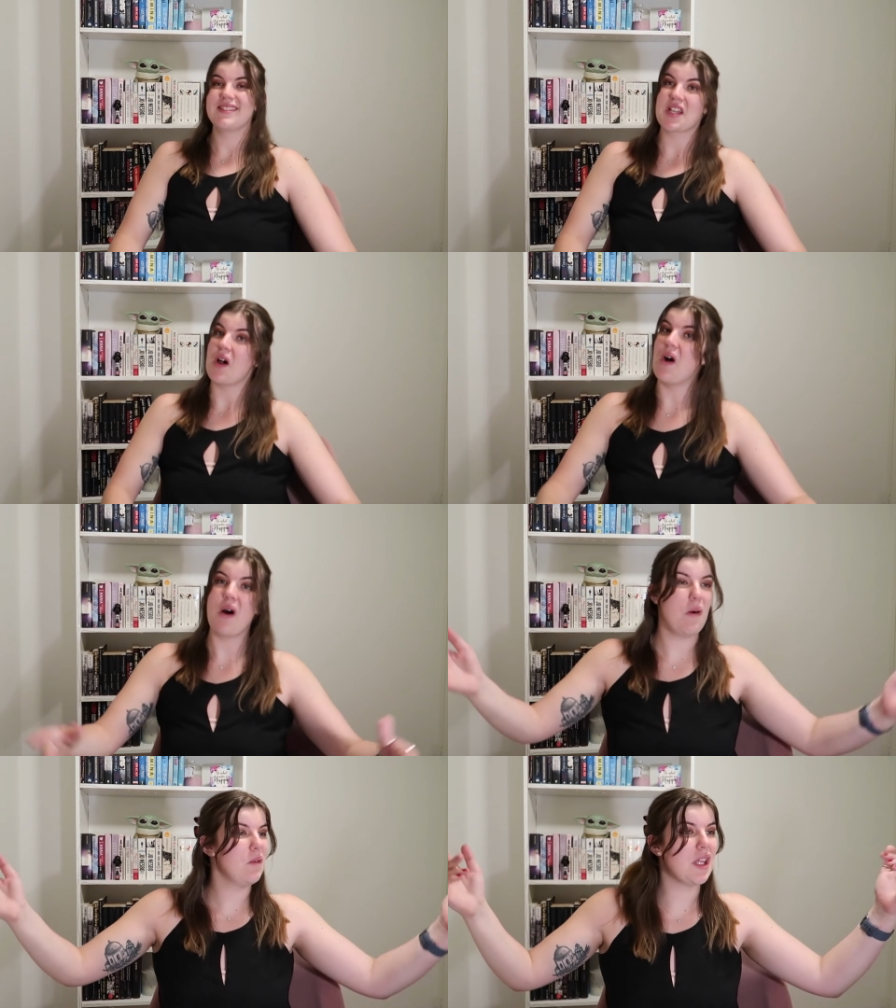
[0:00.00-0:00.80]
It's a
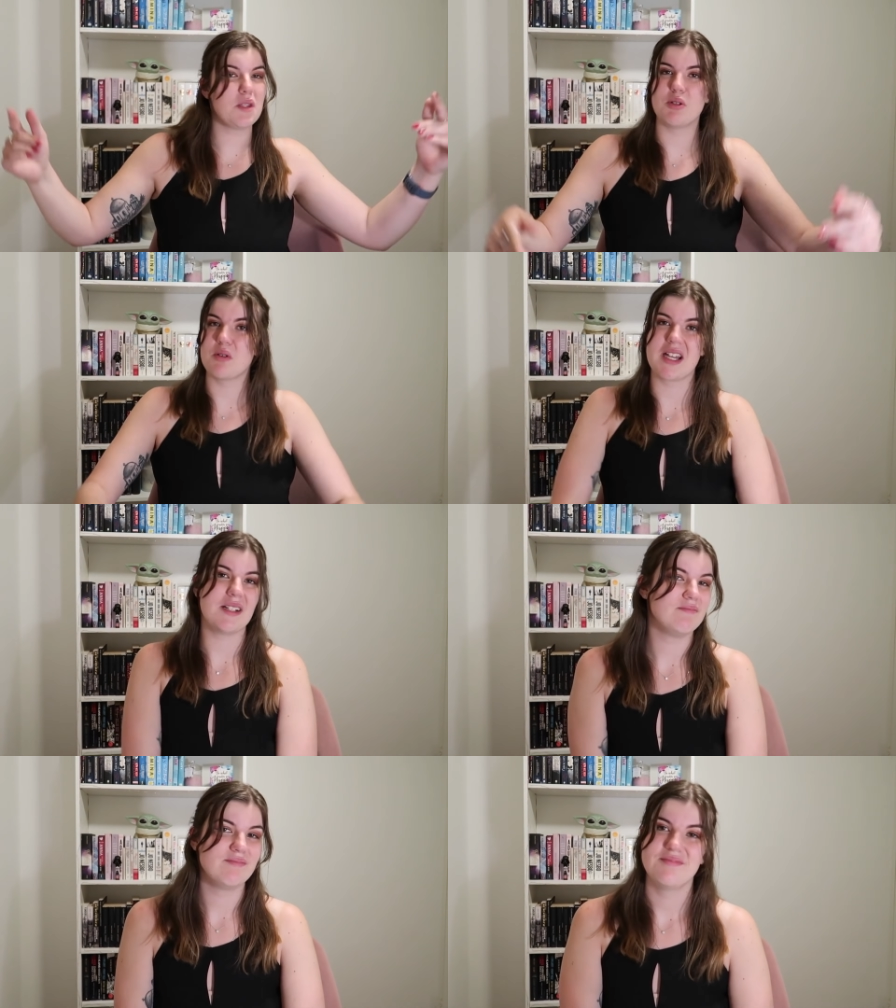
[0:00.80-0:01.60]
whole other ball
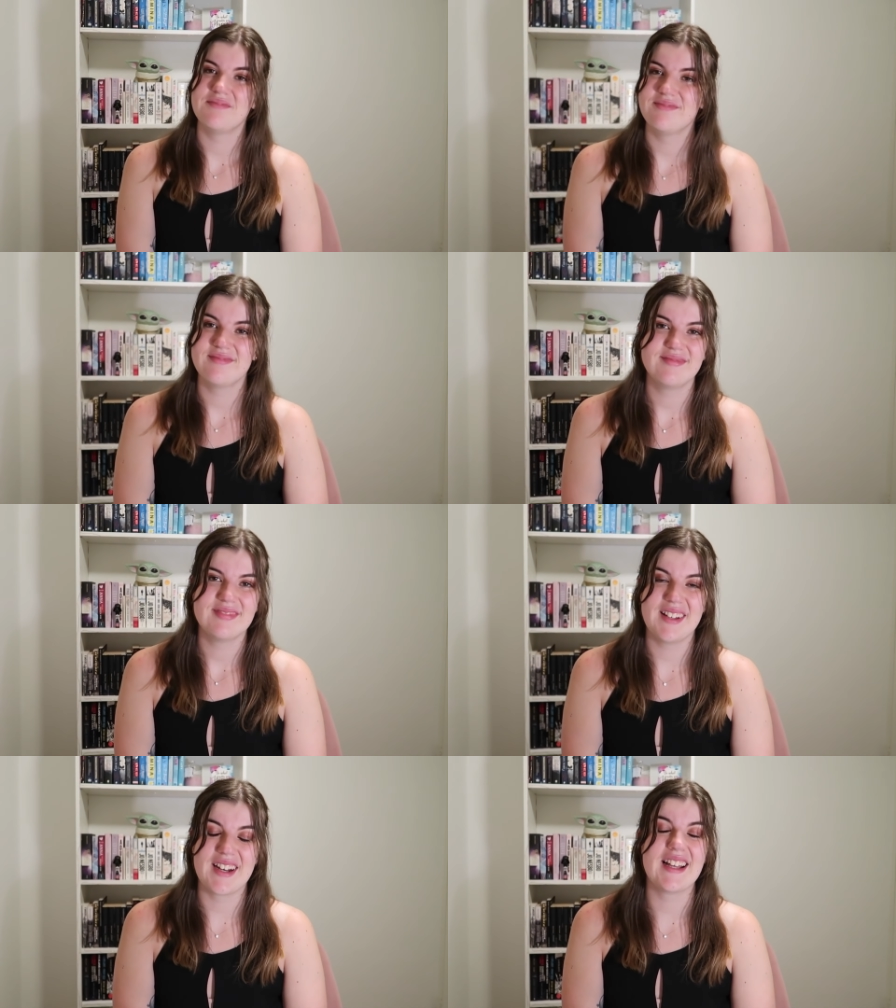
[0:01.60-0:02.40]
game,
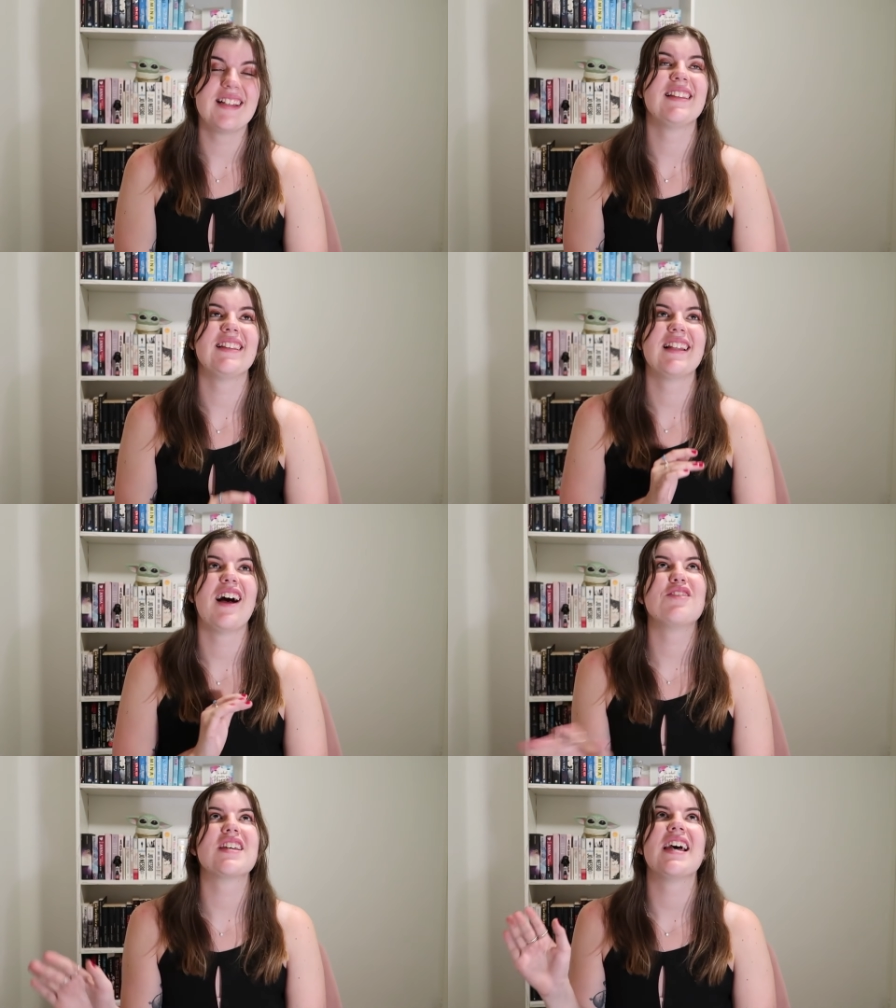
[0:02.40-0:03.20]
And I
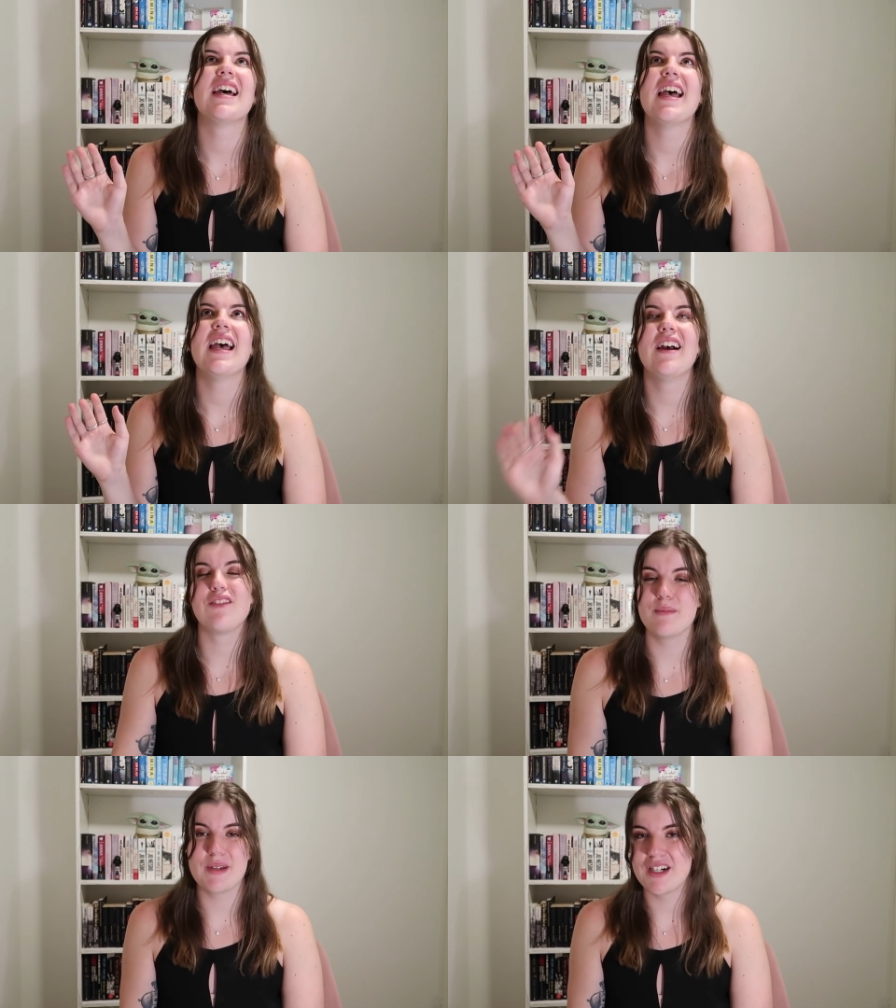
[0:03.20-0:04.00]
loved
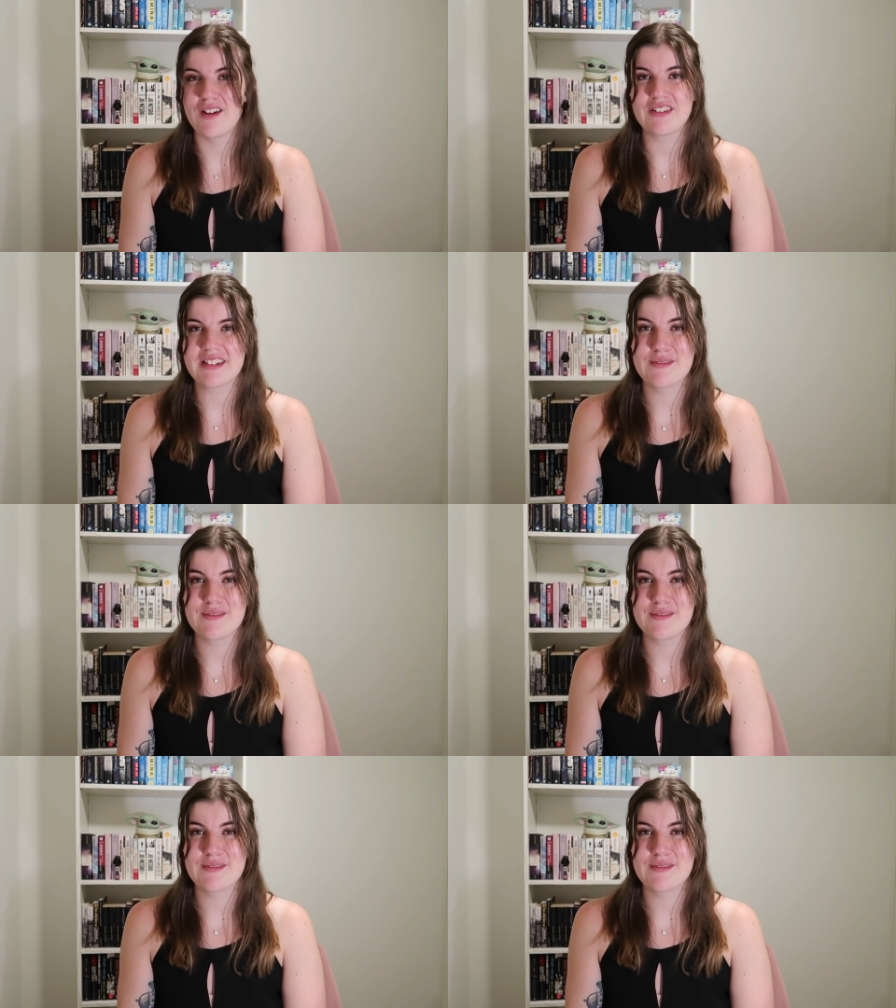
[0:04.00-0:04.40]
every minute of it.